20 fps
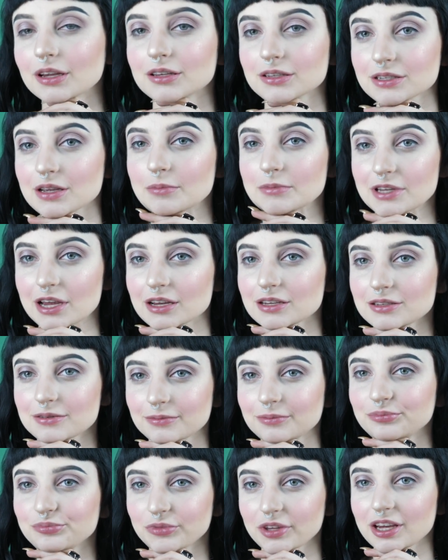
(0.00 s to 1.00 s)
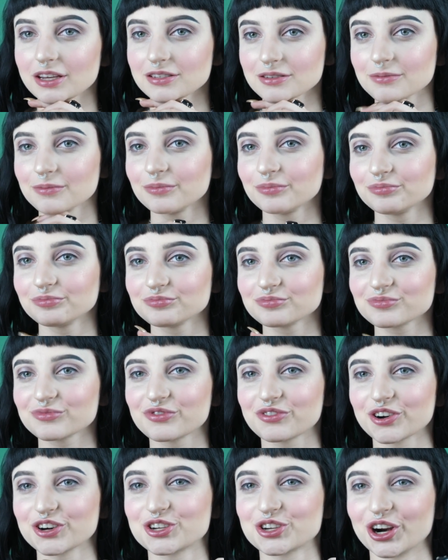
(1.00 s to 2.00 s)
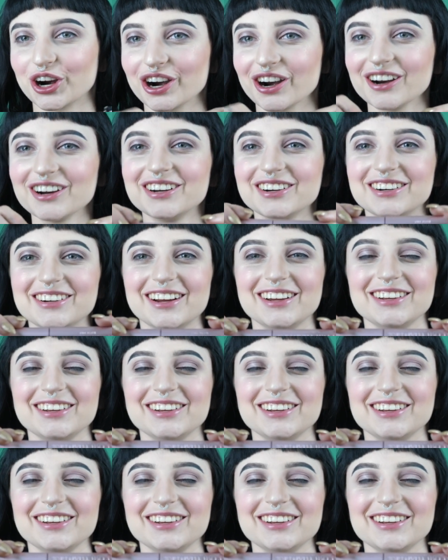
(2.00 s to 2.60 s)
Some sex, yes, for sure.